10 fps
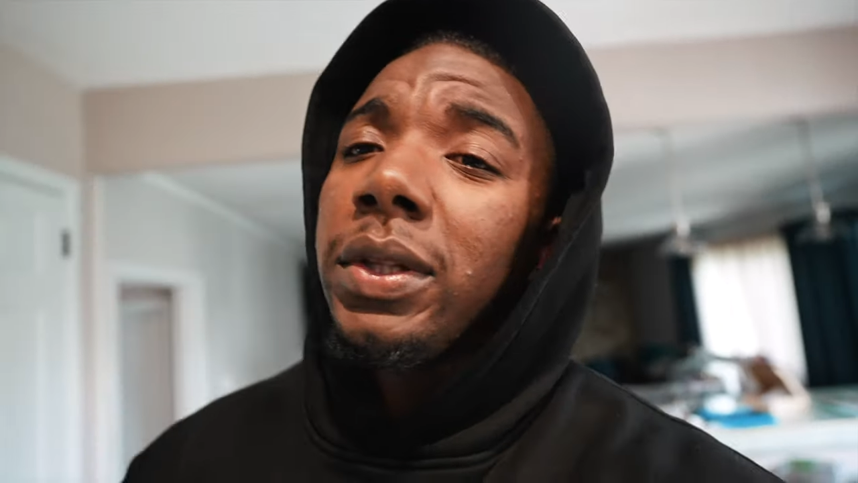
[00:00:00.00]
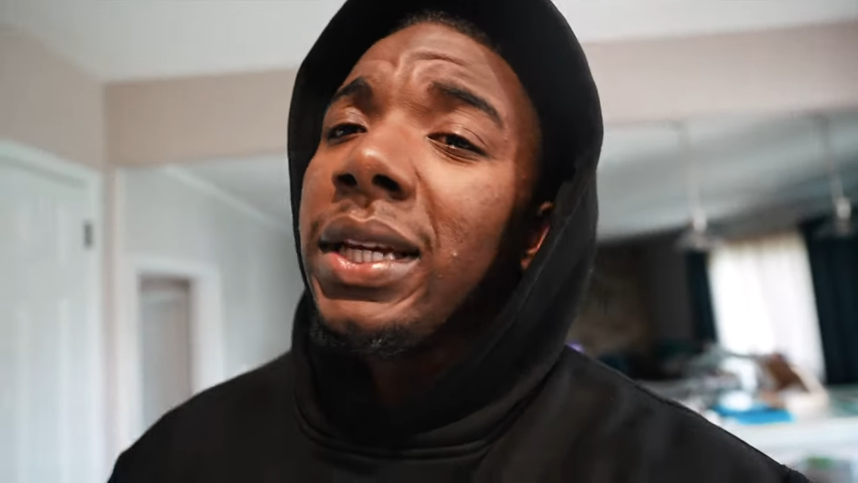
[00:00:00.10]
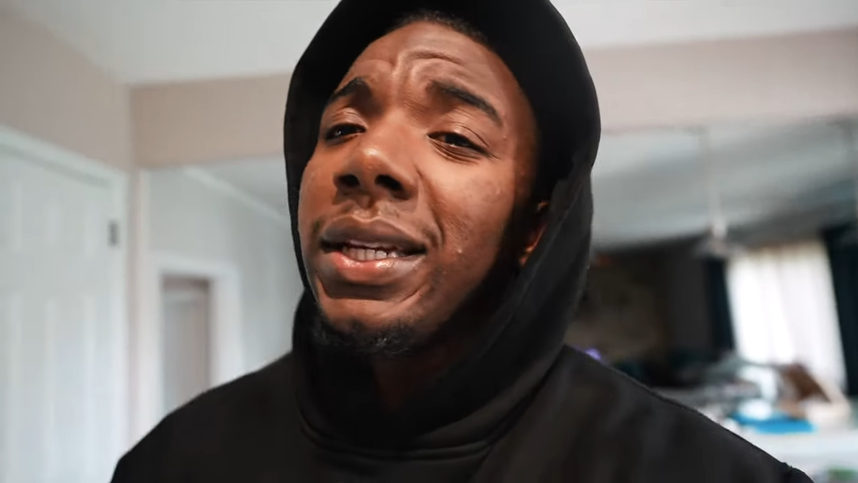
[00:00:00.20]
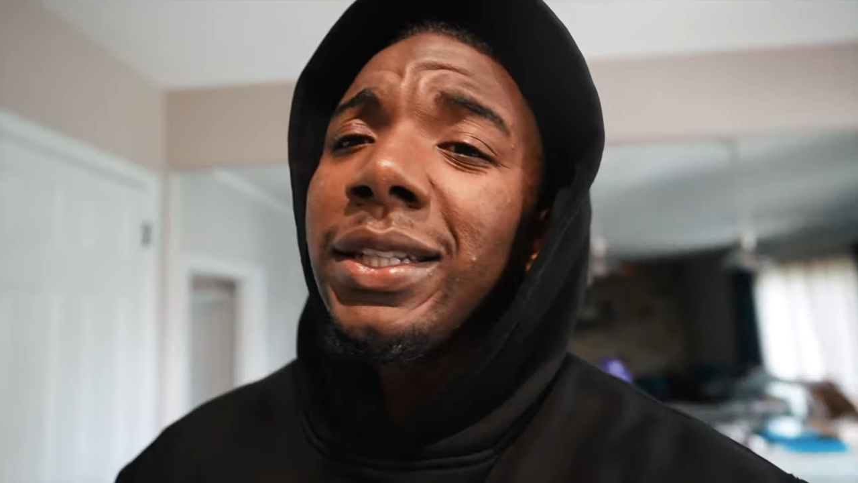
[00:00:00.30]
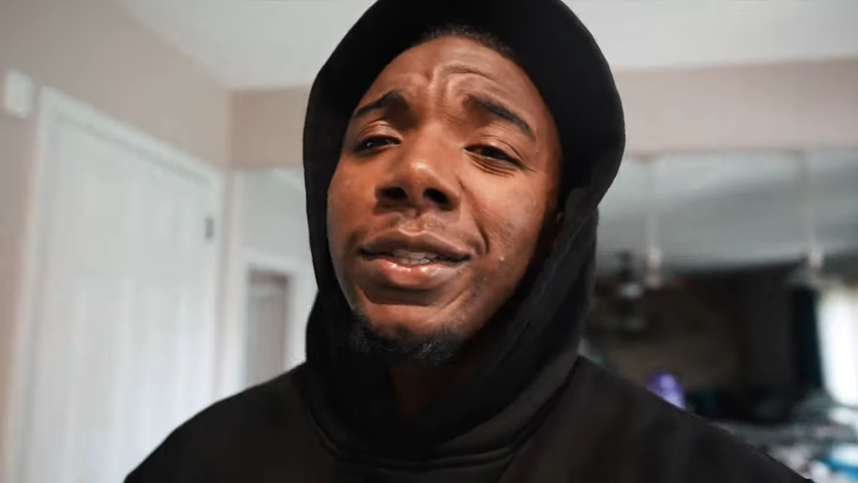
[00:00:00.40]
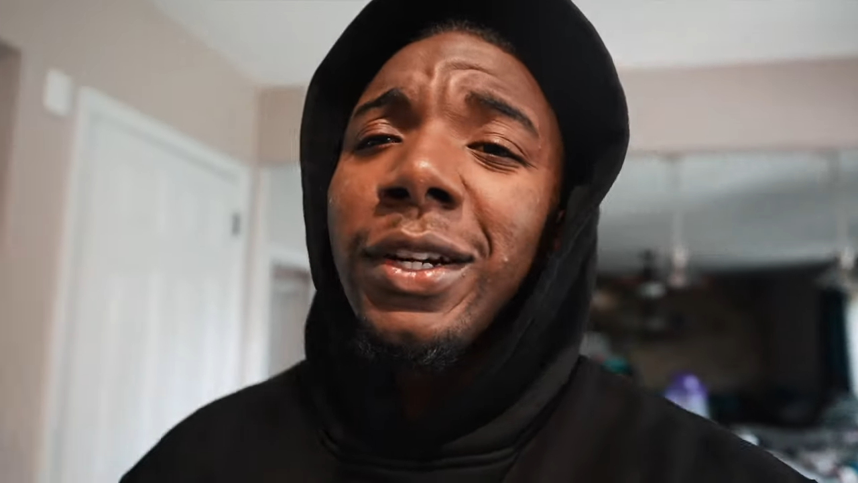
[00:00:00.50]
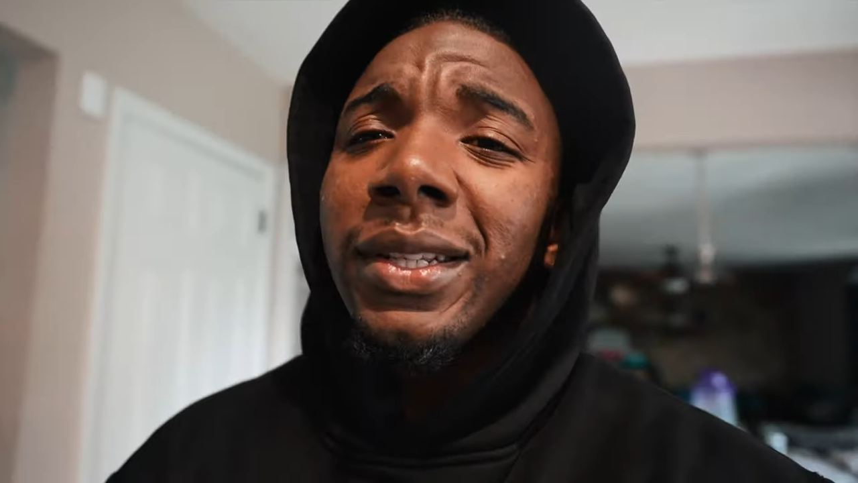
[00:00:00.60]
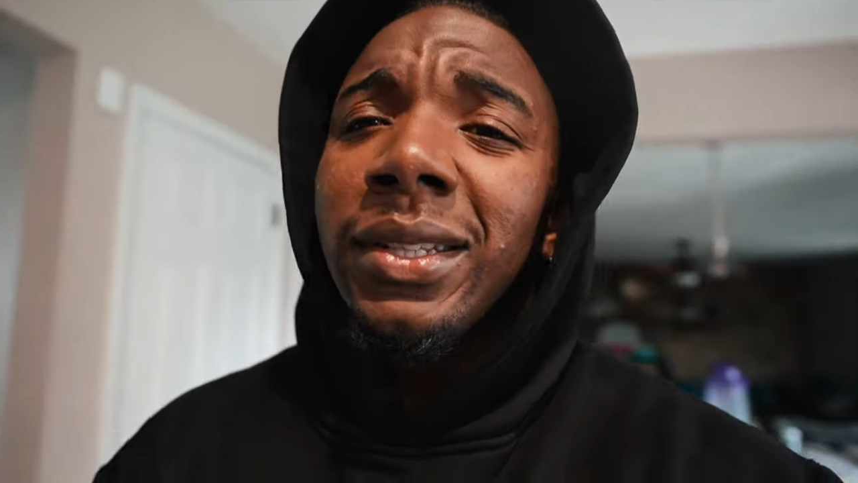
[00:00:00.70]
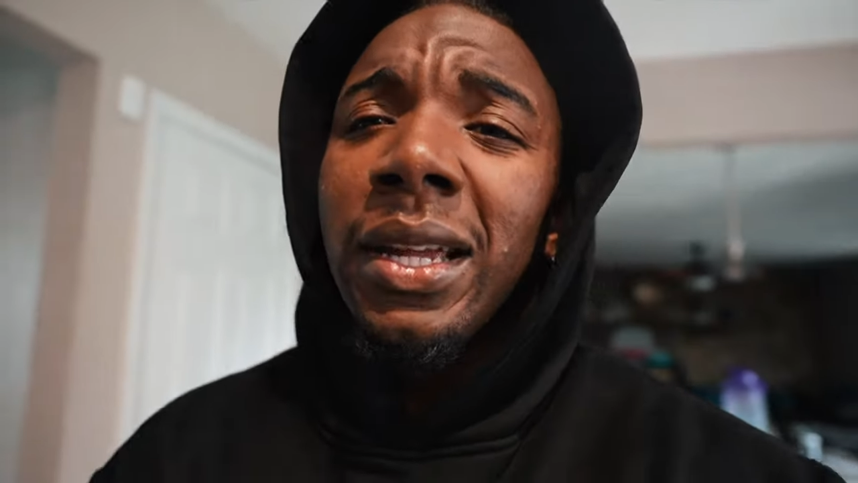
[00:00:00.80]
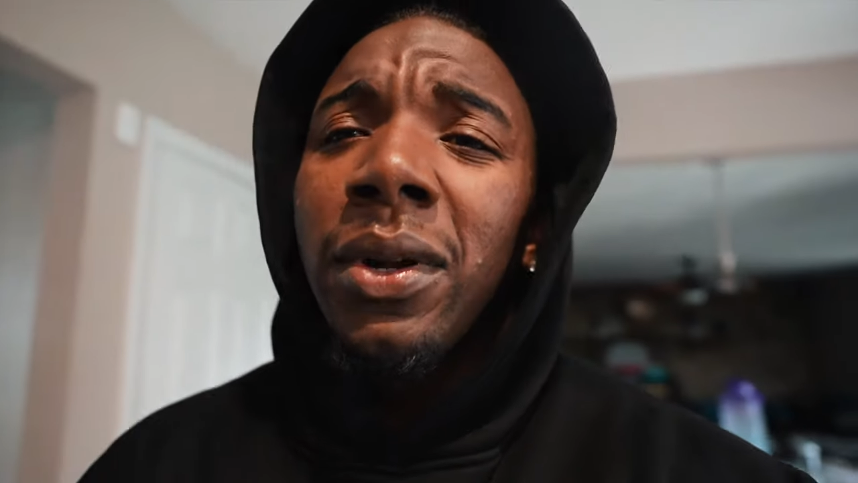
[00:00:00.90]
You can't start
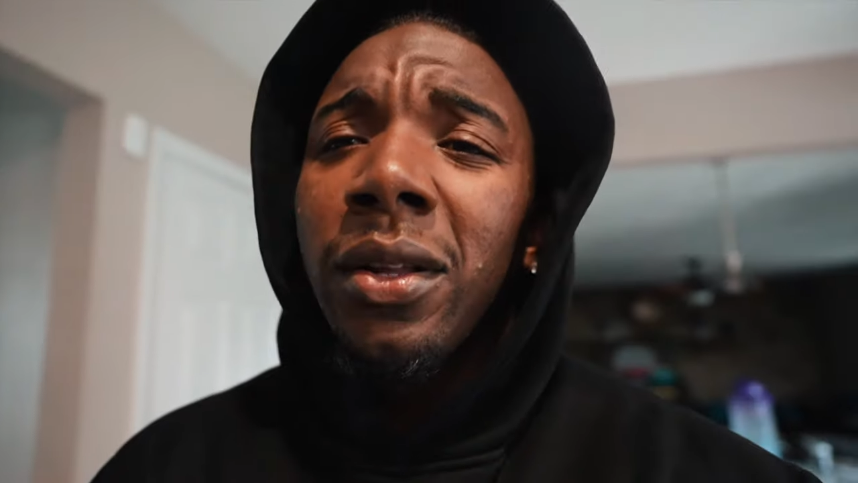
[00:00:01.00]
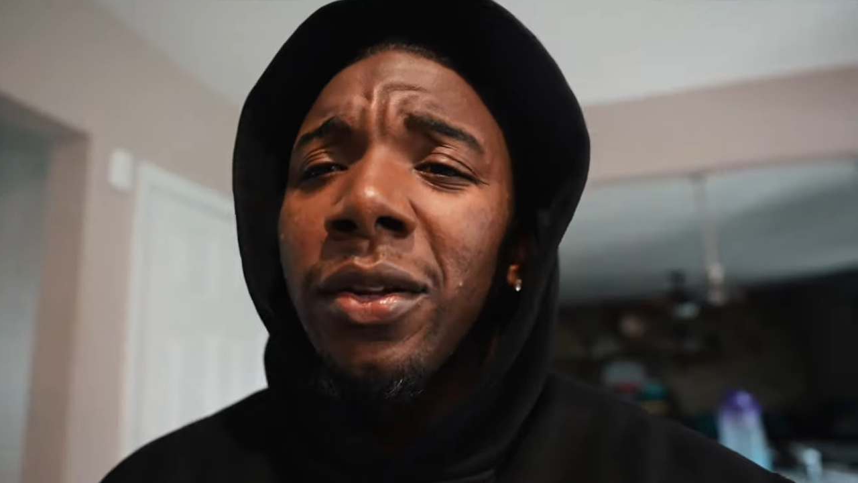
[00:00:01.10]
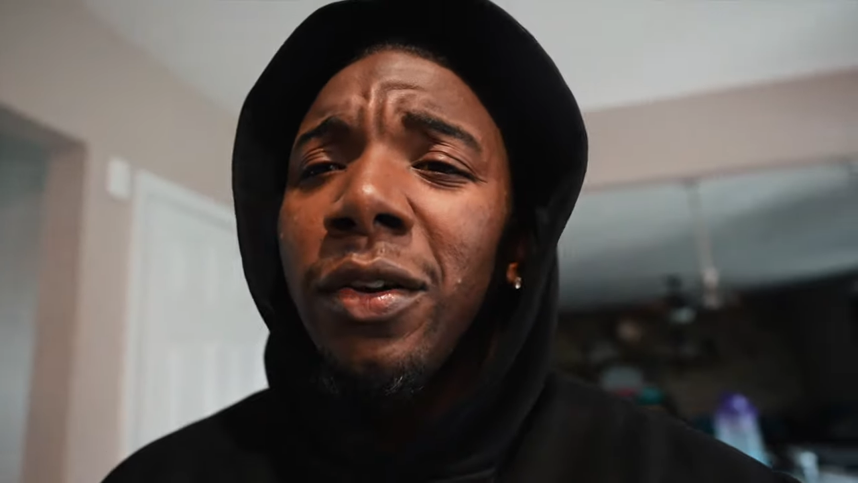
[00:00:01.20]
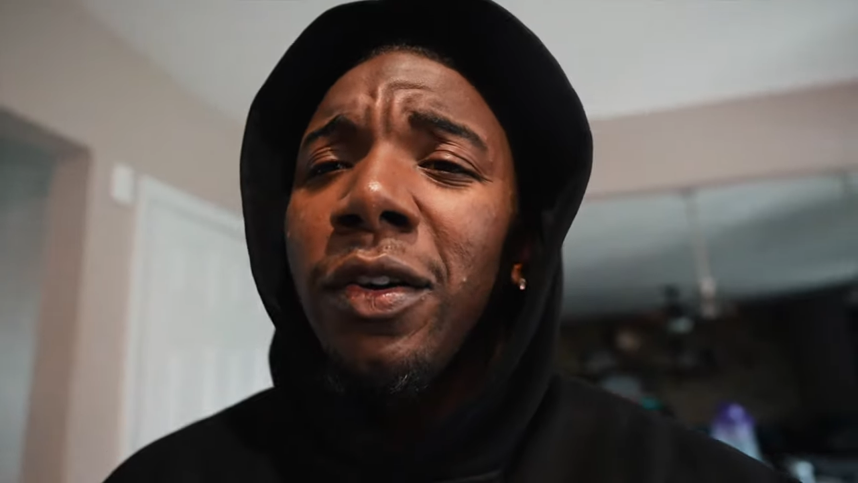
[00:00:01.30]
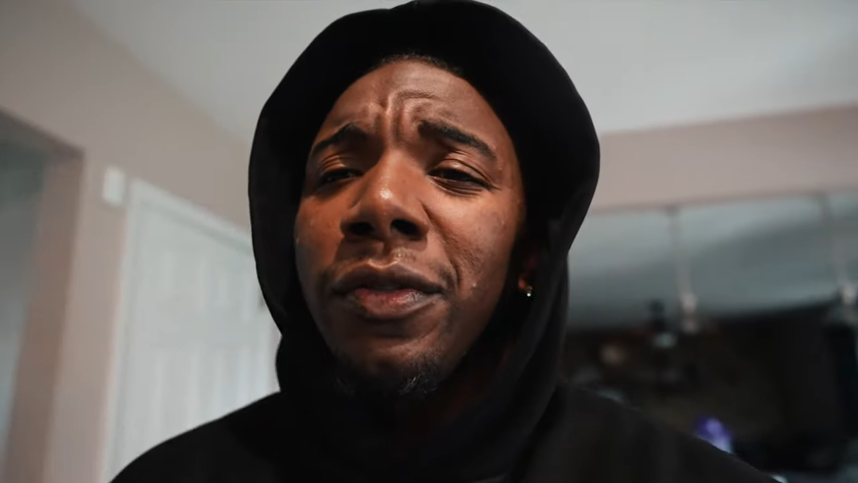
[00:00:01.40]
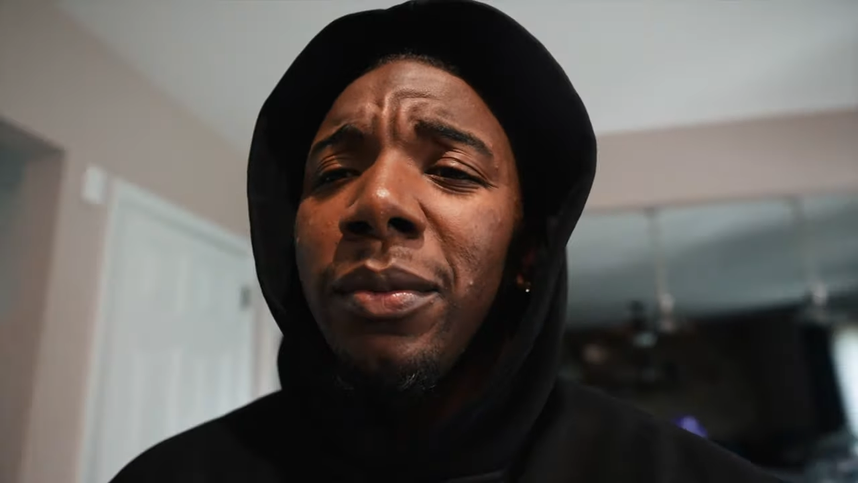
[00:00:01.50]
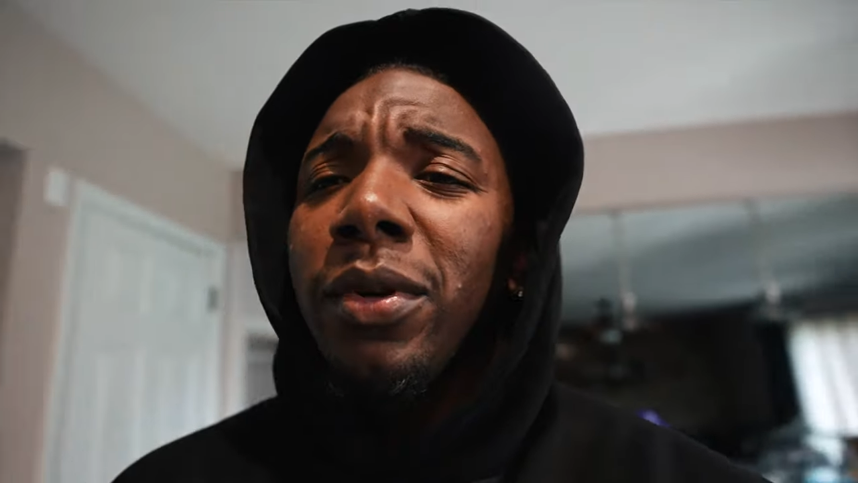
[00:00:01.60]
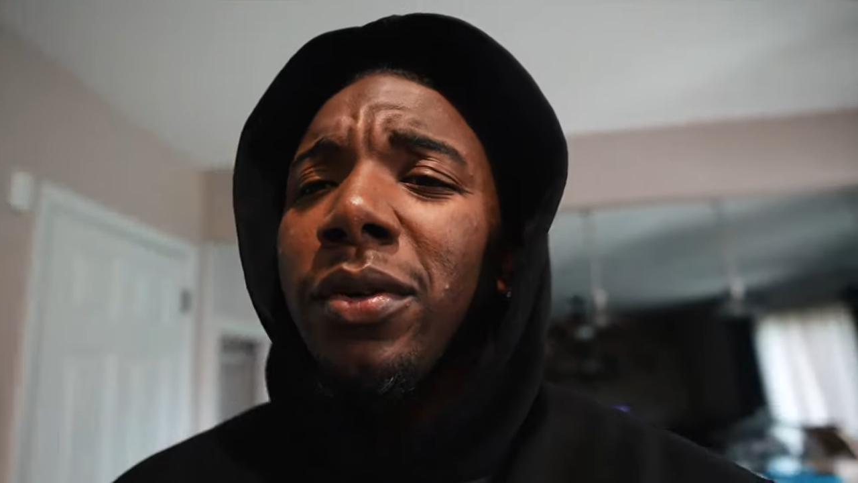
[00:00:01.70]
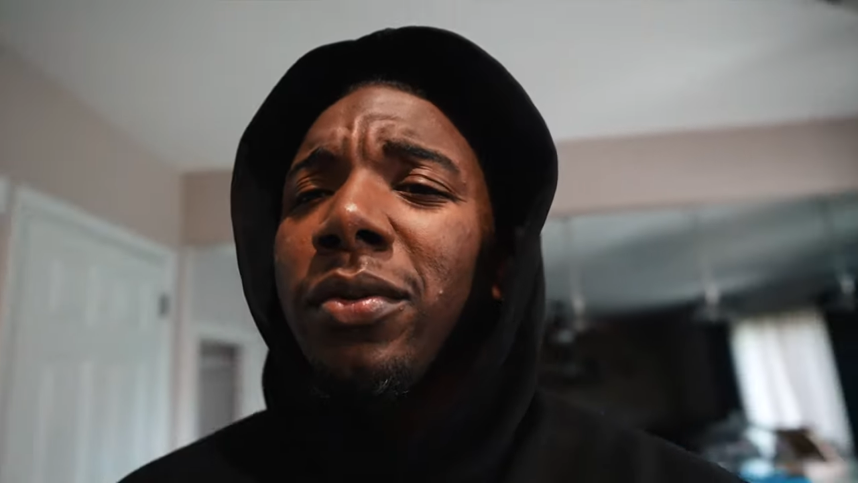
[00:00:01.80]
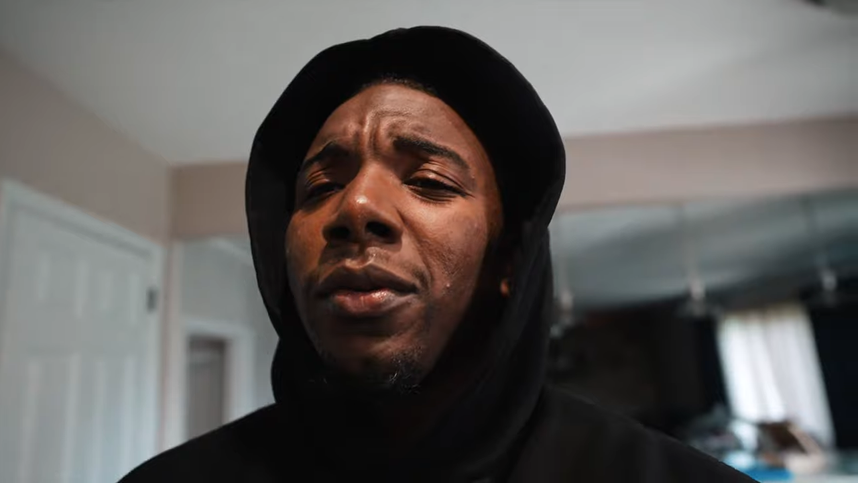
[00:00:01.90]
the day without the coffee,
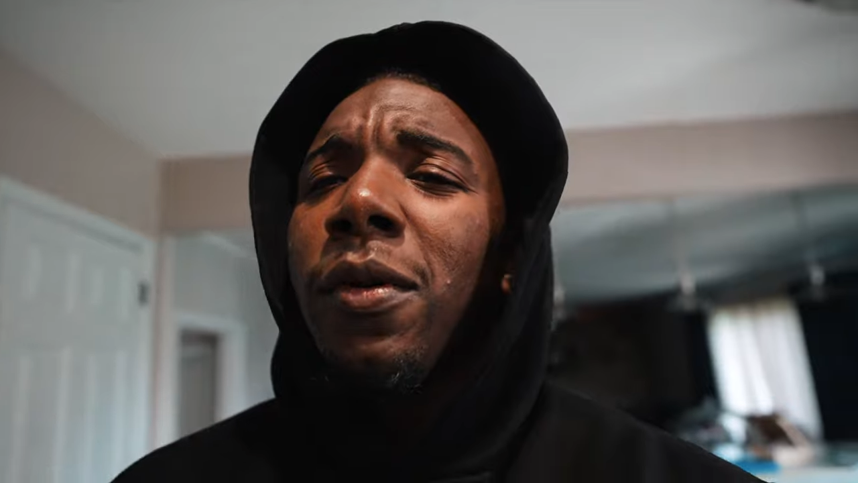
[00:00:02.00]
bro